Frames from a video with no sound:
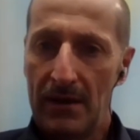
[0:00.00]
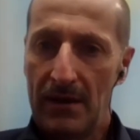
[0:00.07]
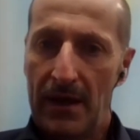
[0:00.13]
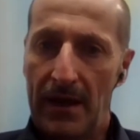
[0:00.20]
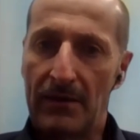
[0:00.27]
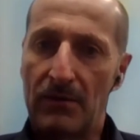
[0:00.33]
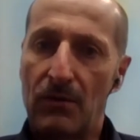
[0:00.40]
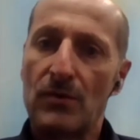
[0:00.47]

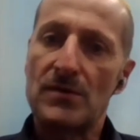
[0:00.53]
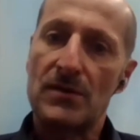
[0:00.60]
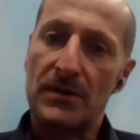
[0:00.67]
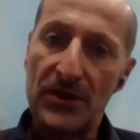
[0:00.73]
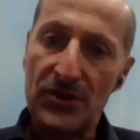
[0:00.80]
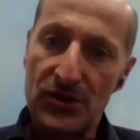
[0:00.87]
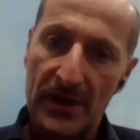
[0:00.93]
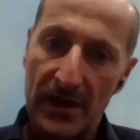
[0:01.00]
And also
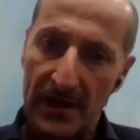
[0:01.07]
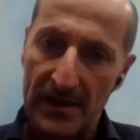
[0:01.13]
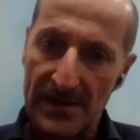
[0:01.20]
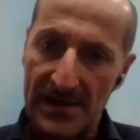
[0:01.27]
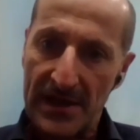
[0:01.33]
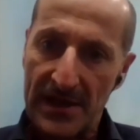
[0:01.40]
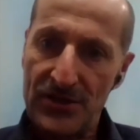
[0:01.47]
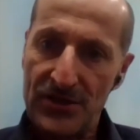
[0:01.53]

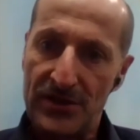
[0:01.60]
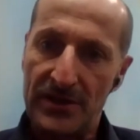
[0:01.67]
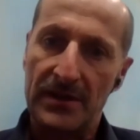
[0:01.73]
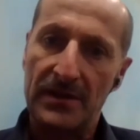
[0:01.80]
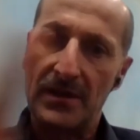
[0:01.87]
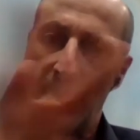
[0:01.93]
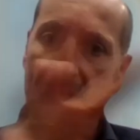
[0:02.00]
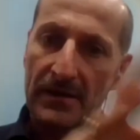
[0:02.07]
digitalization
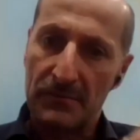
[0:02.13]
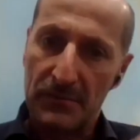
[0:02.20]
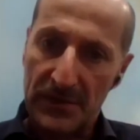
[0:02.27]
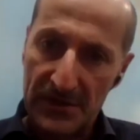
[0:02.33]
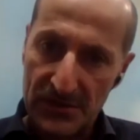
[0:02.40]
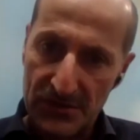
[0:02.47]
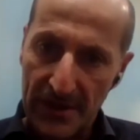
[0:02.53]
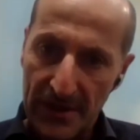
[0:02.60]
in the
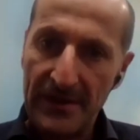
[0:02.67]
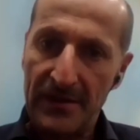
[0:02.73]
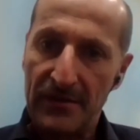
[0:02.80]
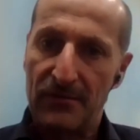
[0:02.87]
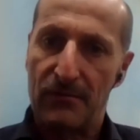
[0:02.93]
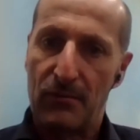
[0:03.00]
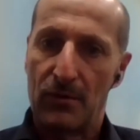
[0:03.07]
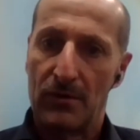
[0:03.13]

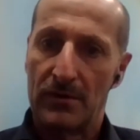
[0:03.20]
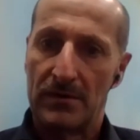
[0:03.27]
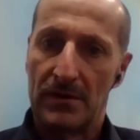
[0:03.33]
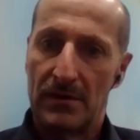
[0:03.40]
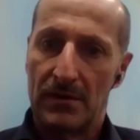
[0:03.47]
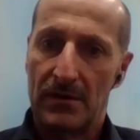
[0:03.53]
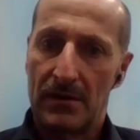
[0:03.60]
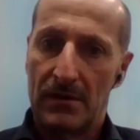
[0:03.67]
administrative world
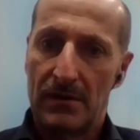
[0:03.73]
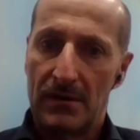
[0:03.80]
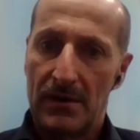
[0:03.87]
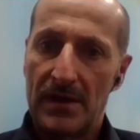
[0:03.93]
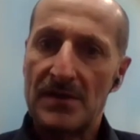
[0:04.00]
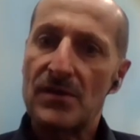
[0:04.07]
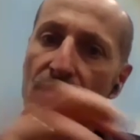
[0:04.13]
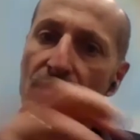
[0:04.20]

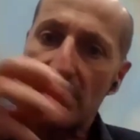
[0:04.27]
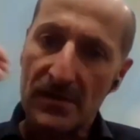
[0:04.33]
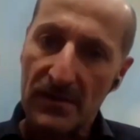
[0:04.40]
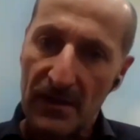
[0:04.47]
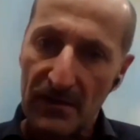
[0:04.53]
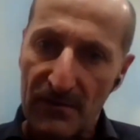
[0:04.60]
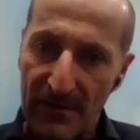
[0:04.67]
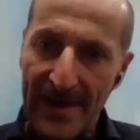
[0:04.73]
is also
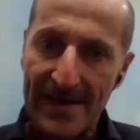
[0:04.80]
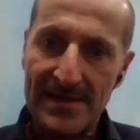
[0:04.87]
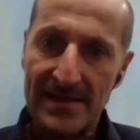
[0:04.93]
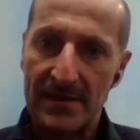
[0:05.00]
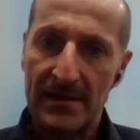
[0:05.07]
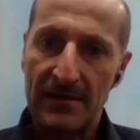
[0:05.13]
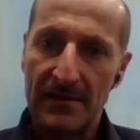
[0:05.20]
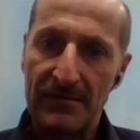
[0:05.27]
not
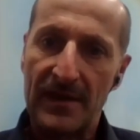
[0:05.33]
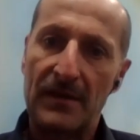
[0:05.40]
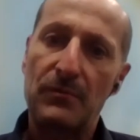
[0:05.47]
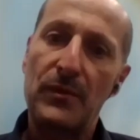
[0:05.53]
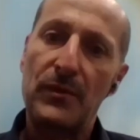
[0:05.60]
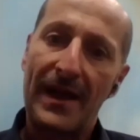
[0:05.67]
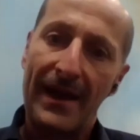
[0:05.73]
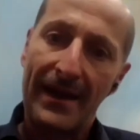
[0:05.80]
fast enough that
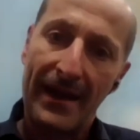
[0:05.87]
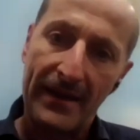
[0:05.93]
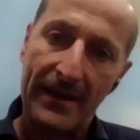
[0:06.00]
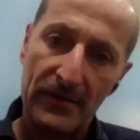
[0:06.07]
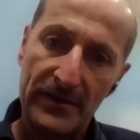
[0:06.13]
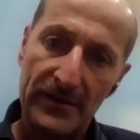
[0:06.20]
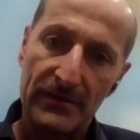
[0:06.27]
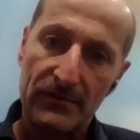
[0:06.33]
we can
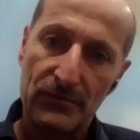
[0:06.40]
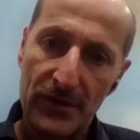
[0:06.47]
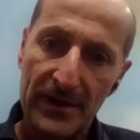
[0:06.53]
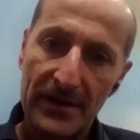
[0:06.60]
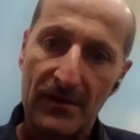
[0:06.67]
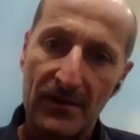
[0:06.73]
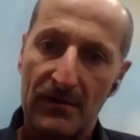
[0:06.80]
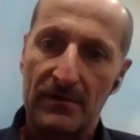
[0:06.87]
get
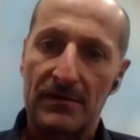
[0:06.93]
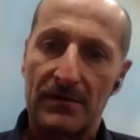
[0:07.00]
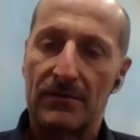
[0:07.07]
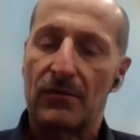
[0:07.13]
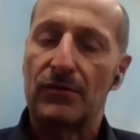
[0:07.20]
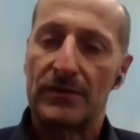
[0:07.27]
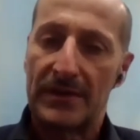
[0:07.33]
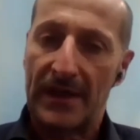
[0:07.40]
rid of,
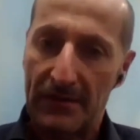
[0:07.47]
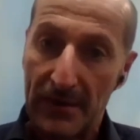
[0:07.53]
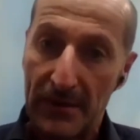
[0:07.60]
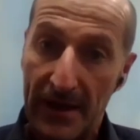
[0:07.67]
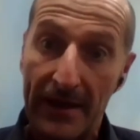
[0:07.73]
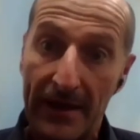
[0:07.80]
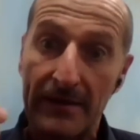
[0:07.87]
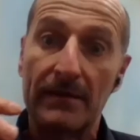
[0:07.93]
or that we
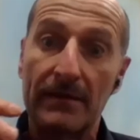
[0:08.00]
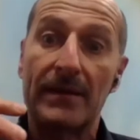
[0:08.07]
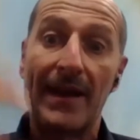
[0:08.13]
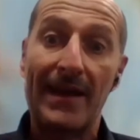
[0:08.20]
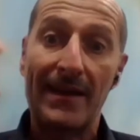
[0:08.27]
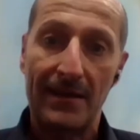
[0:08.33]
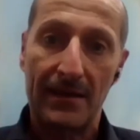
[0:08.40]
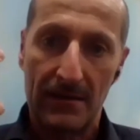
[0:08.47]
can
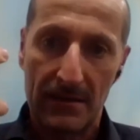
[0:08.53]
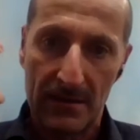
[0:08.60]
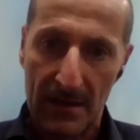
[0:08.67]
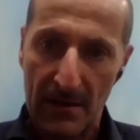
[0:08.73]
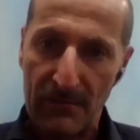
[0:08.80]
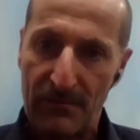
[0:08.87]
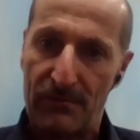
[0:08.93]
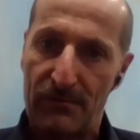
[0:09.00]
gain
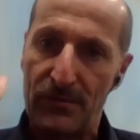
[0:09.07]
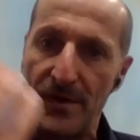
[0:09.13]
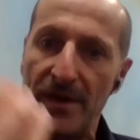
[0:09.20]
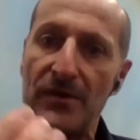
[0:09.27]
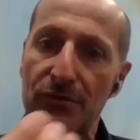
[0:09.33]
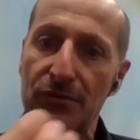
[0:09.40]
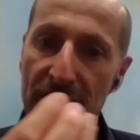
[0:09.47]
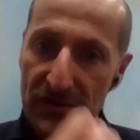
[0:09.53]
enough
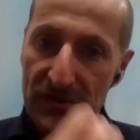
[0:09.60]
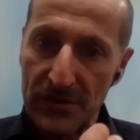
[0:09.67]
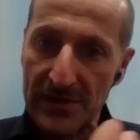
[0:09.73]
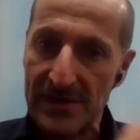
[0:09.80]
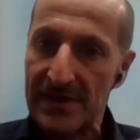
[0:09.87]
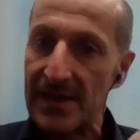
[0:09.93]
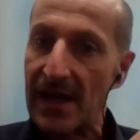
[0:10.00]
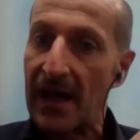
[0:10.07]
free
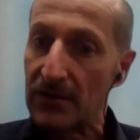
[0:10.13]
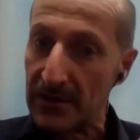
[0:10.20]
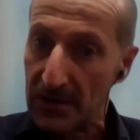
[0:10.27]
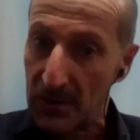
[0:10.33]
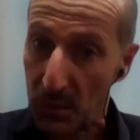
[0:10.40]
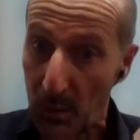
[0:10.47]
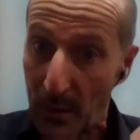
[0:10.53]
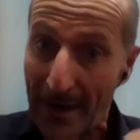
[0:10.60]
resources out in
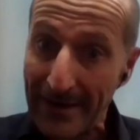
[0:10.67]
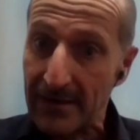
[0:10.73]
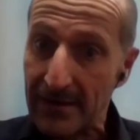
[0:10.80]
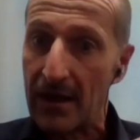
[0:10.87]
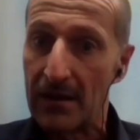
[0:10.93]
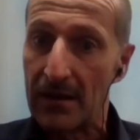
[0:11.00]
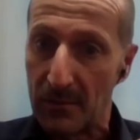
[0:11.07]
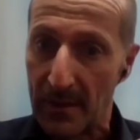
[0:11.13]
the white
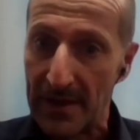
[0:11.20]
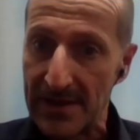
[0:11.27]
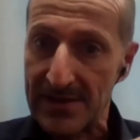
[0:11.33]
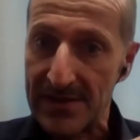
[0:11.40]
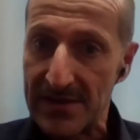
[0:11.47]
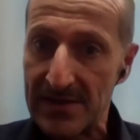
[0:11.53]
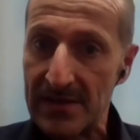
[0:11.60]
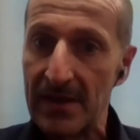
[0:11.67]
collar
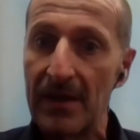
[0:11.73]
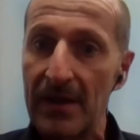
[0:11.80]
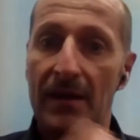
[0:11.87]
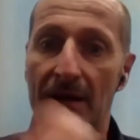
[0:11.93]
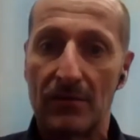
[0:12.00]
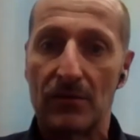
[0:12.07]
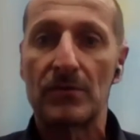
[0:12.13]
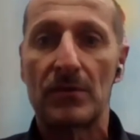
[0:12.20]
basis
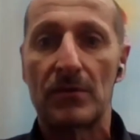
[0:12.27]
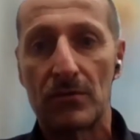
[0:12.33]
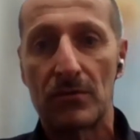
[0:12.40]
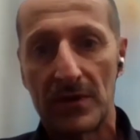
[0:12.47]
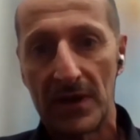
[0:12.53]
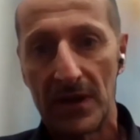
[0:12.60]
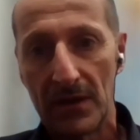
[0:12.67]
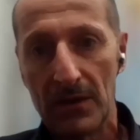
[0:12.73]
in order to
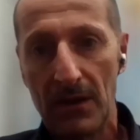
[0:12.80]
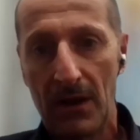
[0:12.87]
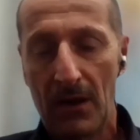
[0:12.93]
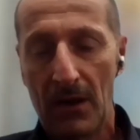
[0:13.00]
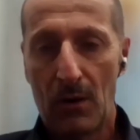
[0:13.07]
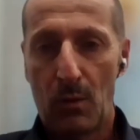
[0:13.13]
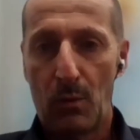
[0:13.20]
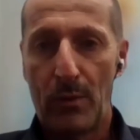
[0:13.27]
deal
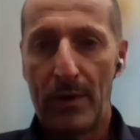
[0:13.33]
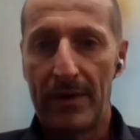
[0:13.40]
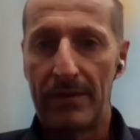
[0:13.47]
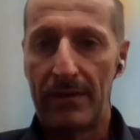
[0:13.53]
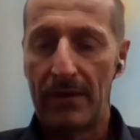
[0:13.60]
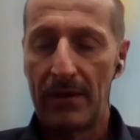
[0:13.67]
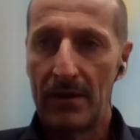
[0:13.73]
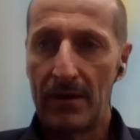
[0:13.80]

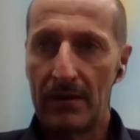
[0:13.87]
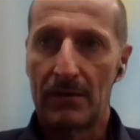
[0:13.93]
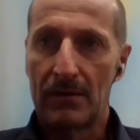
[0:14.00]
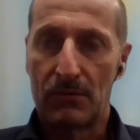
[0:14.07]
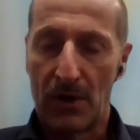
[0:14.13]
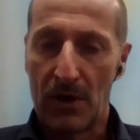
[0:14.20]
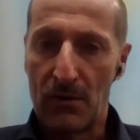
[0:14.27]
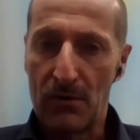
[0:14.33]
with the
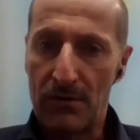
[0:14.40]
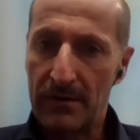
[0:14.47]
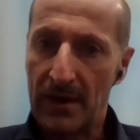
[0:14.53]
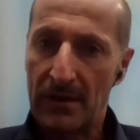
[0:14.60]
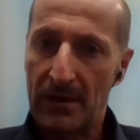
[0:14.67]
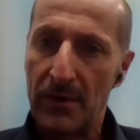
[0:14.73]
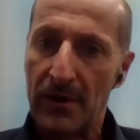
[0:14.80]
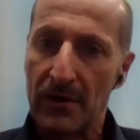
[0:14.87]
growth
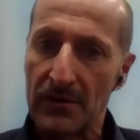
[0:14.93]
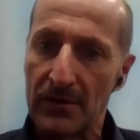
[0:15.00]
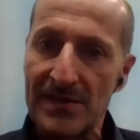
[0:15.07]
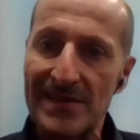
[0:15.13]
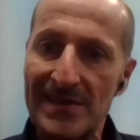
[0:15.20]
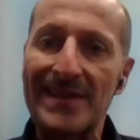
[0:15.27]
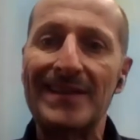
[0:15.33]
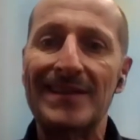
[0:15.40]
that we're going to
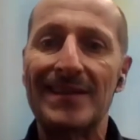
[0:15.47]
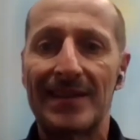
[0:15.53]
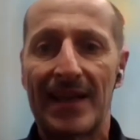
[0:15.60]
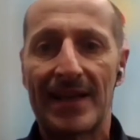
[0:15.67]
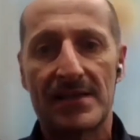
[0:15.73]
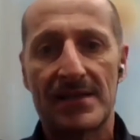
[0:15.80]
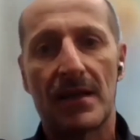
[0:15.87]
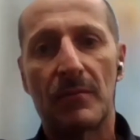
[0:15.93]
see in the
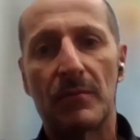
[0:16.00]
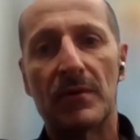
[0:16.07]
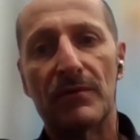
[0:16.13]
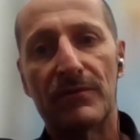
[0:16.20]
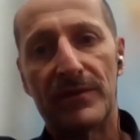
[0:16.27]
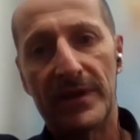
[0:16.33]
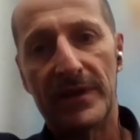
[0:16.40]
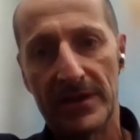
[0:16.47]
next couple
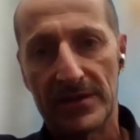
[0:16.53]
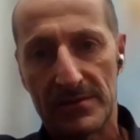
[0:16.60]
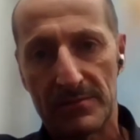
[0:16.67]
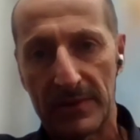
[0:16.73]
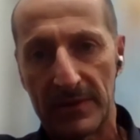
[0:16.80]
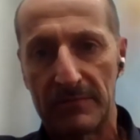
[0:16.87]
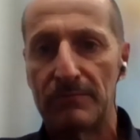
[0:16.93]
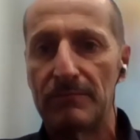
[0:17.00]
of years,
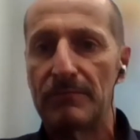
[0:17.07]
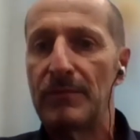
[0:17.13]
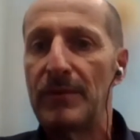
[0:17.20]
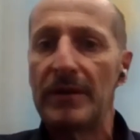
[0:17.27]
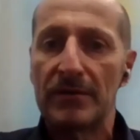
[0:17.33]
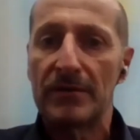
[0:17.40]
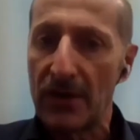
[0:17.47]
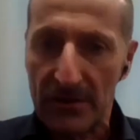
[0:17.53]
but
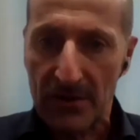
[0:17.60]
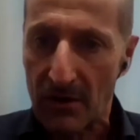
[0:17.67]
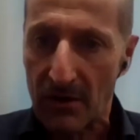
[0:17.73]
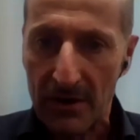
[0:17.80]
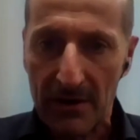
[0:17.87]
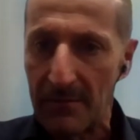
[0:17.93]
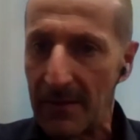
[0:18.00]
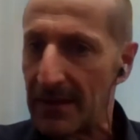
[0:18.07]
we're not
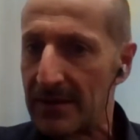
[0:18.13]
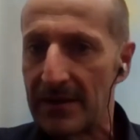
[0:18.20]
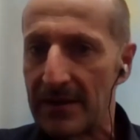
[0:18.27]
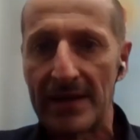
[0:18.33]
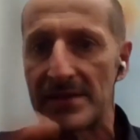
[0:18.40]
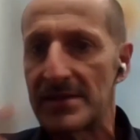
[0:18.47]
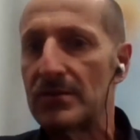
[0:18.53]
talking about the next